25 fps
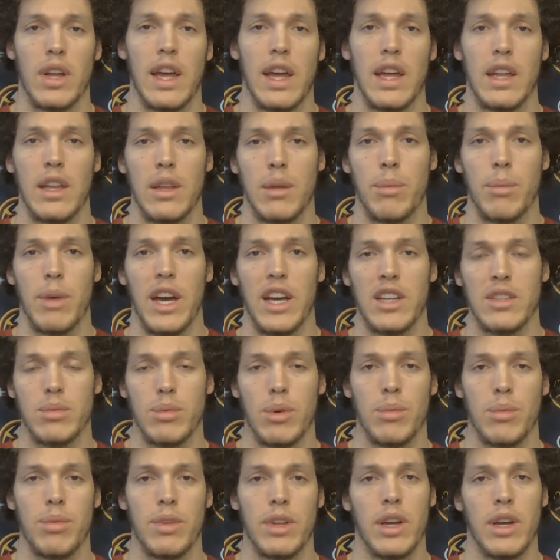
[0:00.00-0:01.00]
heady
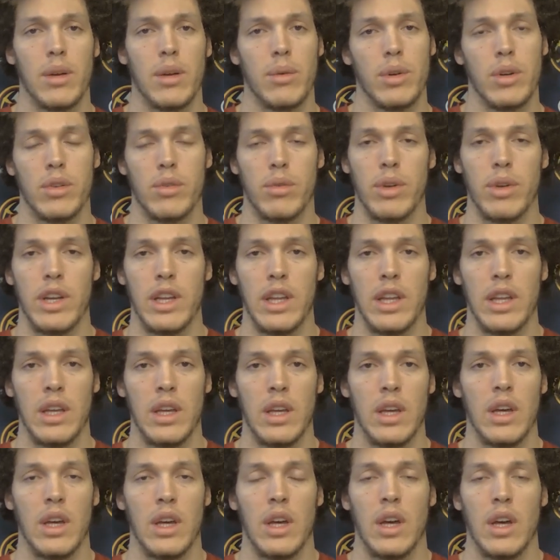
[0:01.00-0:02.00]
basketball player, real gritty,
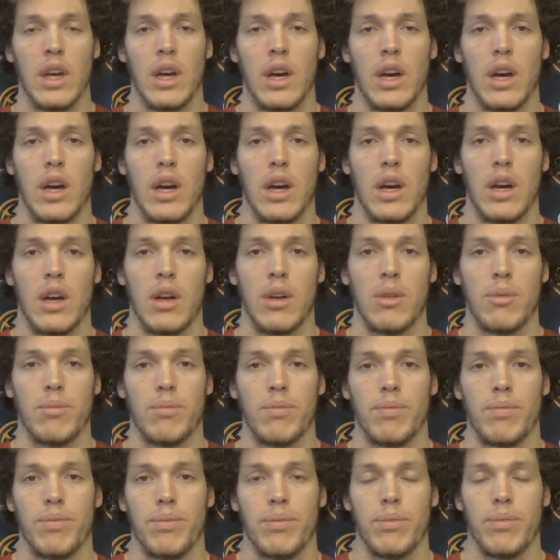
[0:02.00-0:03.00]
uh,
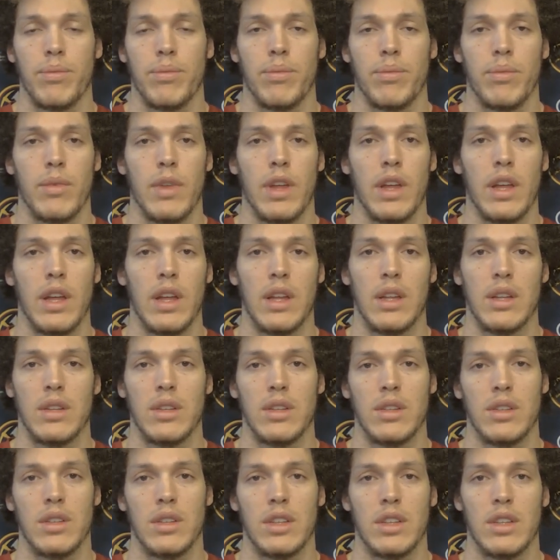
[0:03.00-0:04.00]

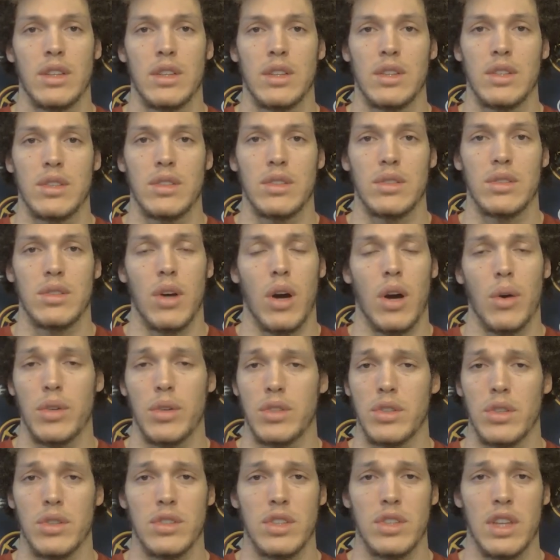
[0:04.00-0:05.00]
and is always
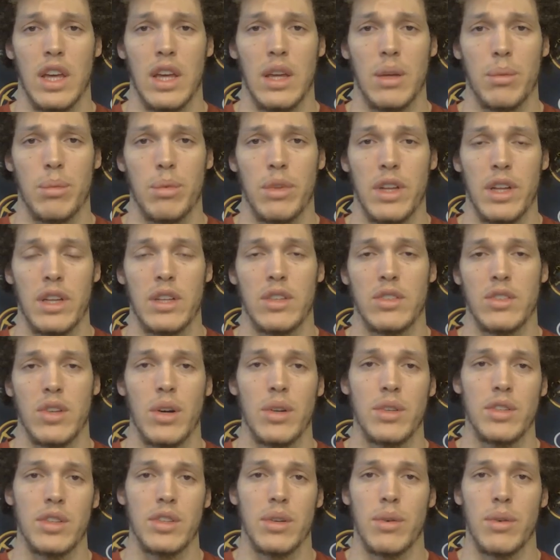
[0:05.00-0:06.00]
knows the game plan. He's
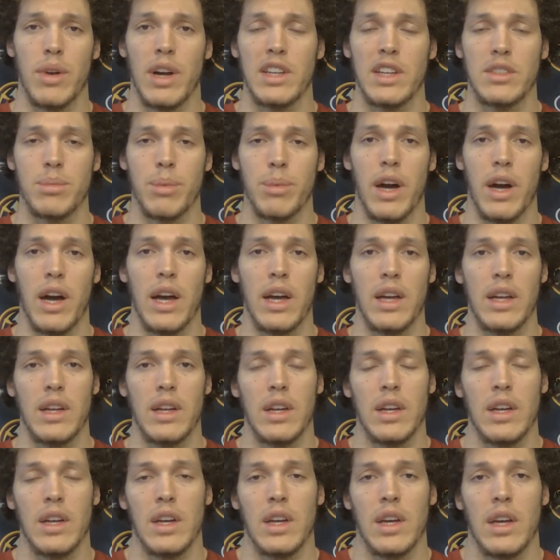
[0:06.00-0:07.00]
always in the right spot,
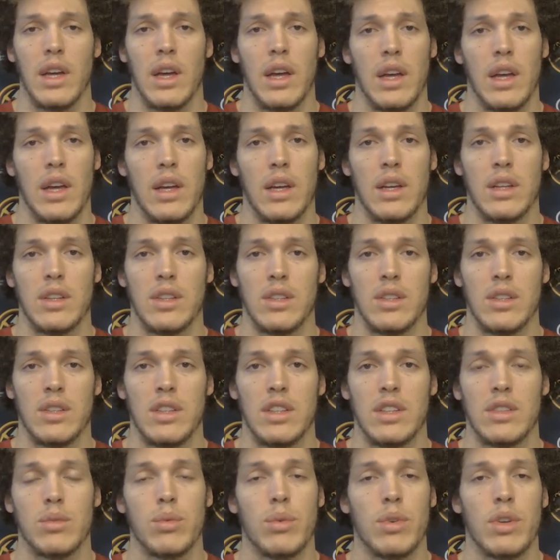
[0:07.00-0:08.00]
and
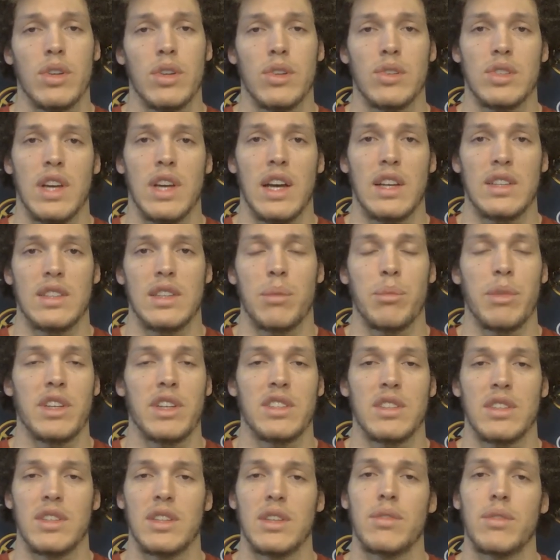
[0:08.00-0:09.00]
he's one of those guys that
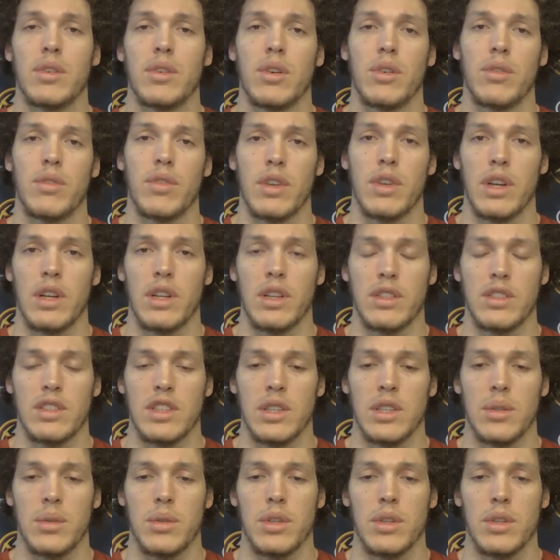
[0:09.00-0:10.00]
makes it difficult for the other team.